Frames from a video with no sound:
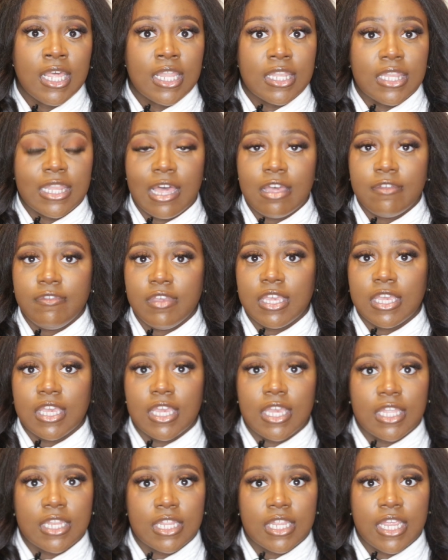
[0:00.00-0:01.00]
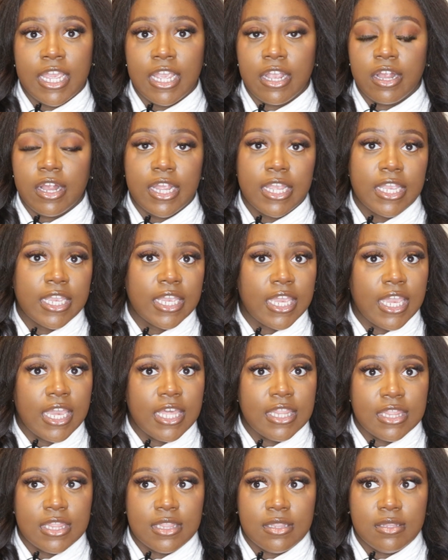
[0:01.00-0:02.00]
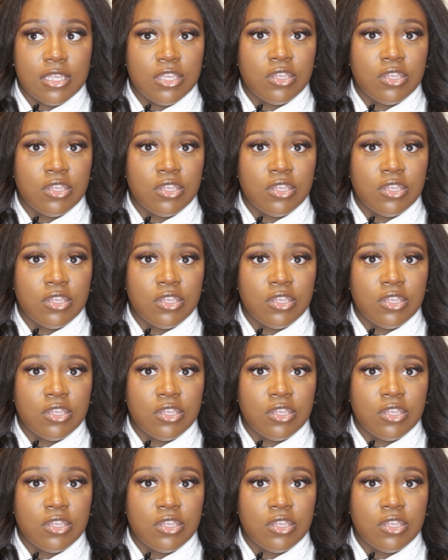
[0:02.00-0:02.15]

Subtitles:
loving and caring and,